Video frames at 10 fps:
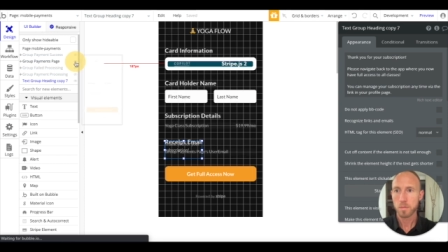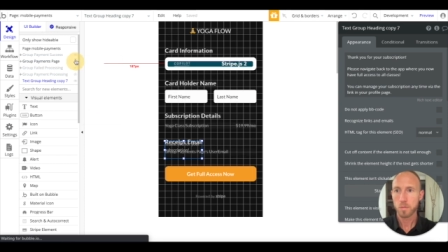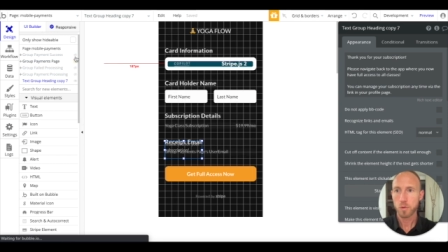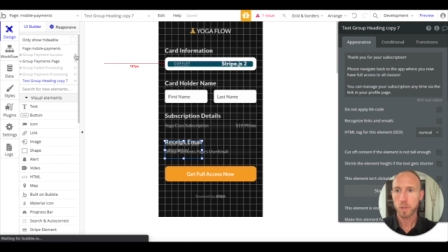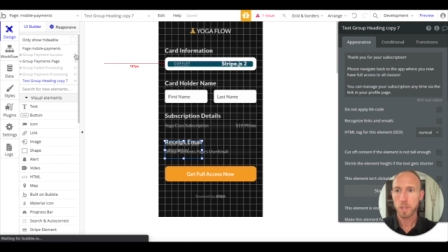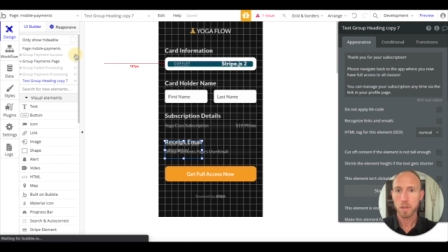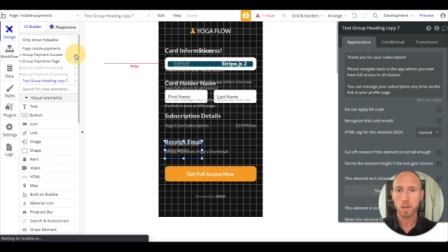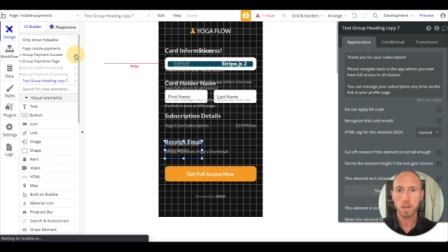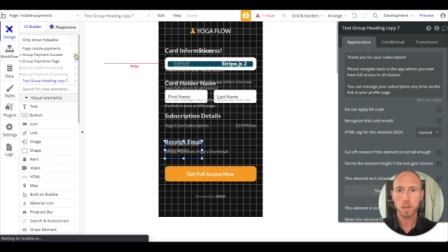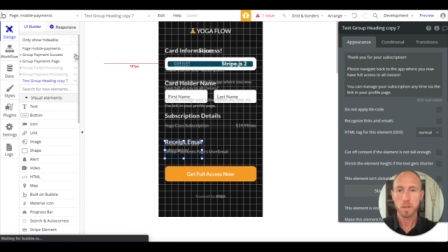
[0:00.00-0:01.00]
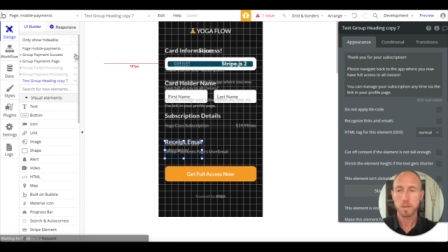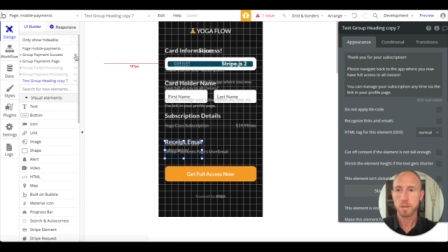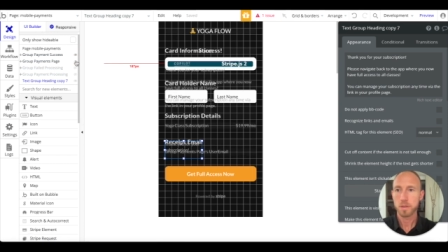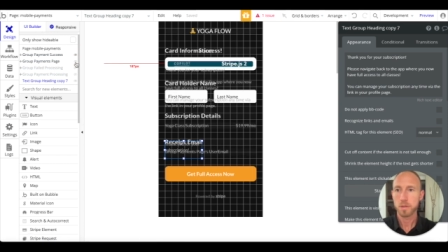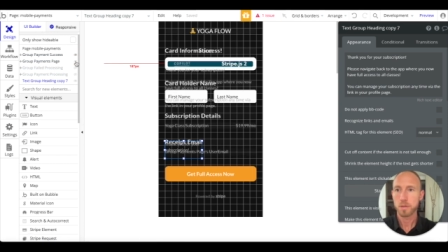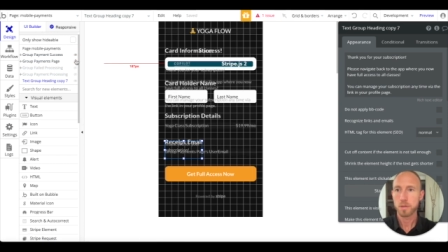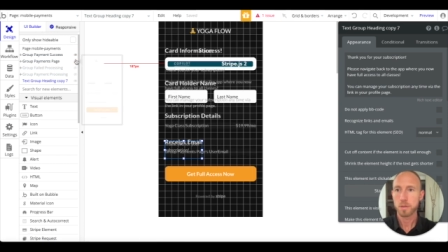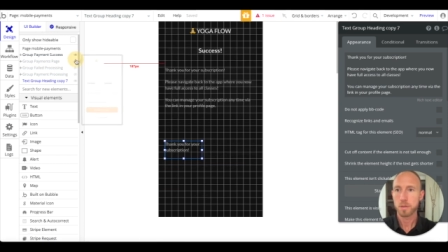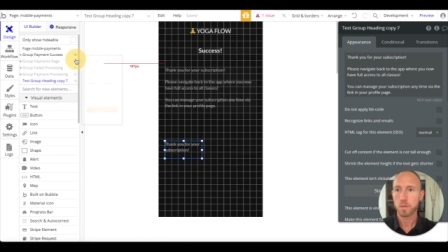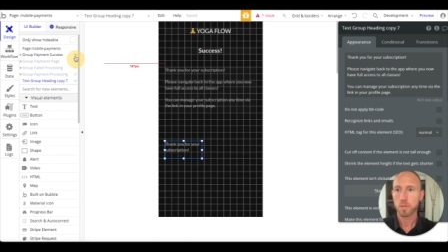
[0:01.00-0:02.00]
put it on to
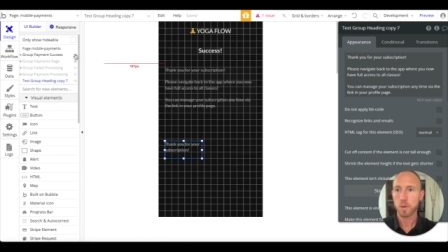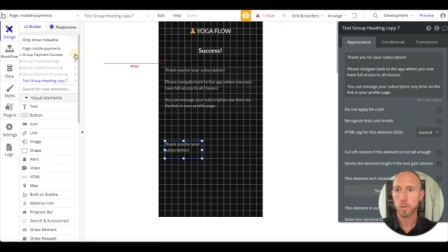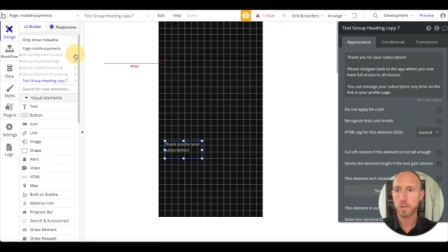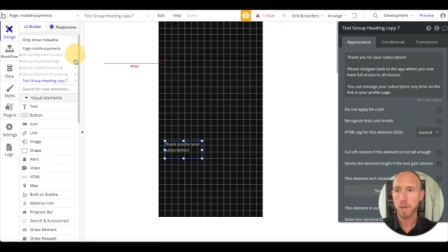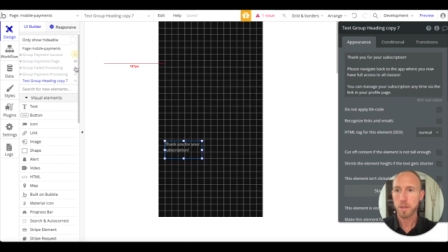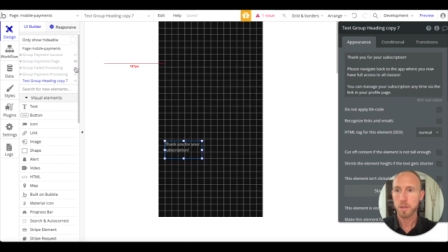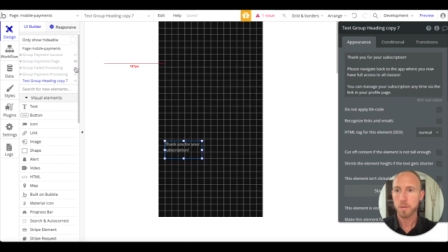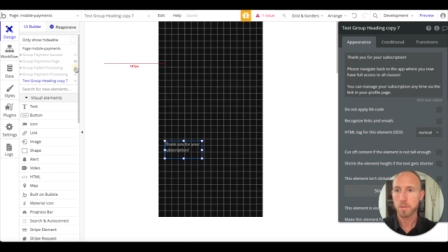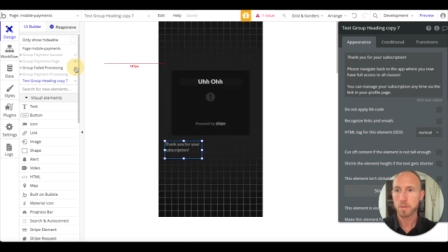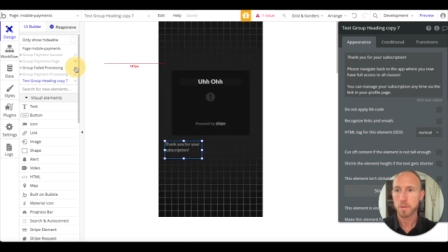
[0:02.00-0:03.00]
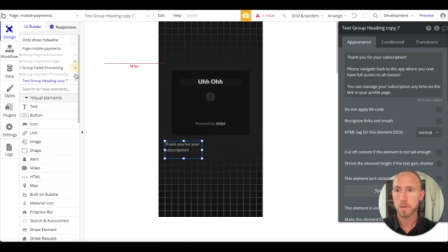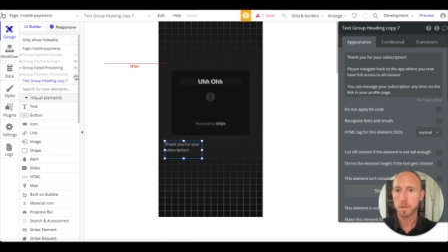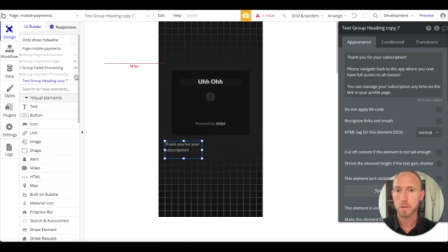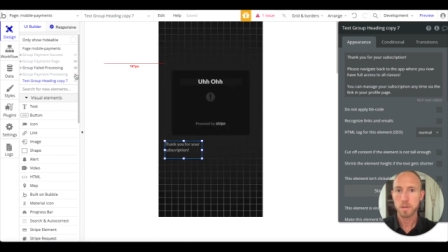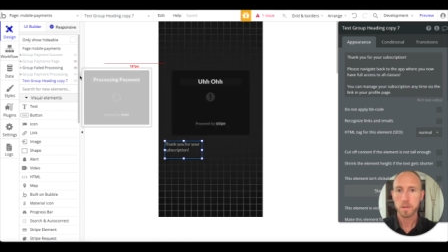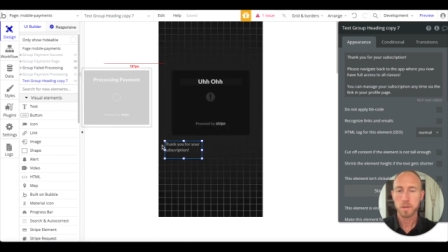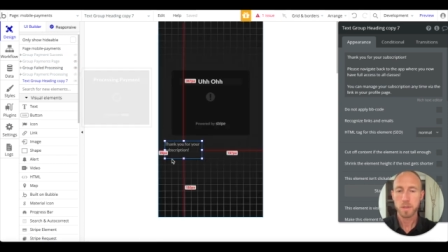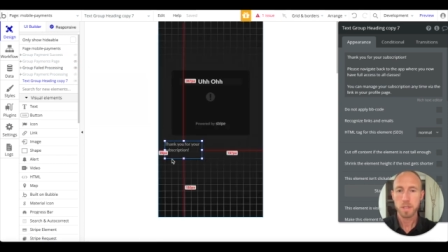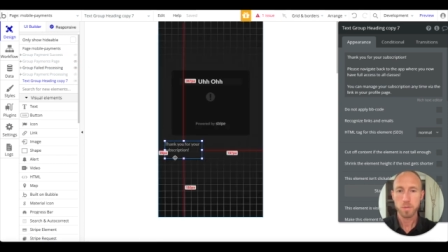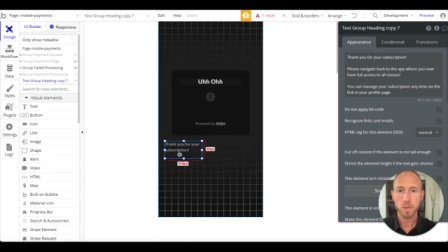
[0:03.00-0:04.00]
what are we trying to do
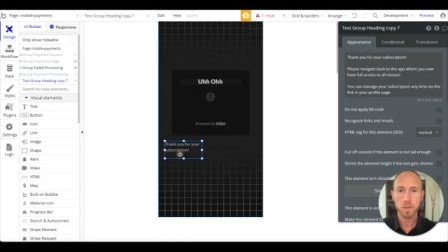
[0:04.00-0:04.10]
this one